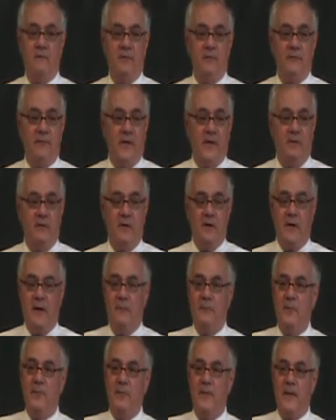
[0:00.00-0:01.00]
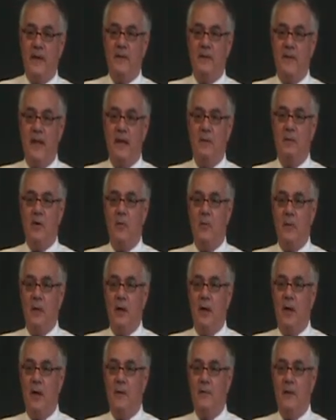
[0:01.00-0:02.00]
of the federal government that is now
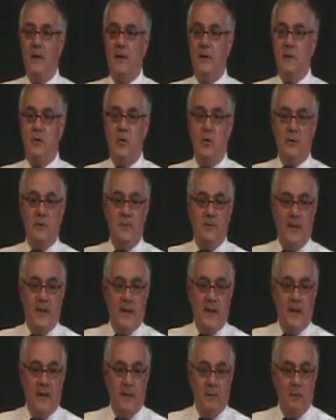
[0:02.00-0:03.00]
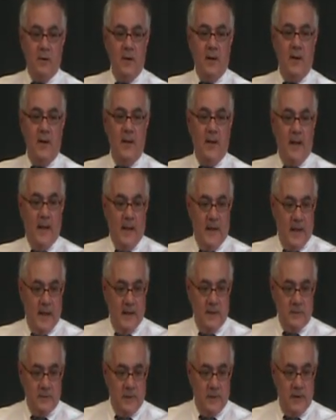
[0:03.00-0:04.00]
going on that is called a bailout,
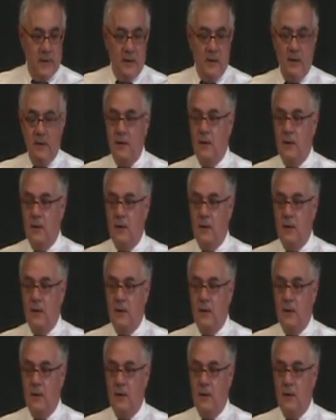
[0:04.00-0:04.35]
AIG,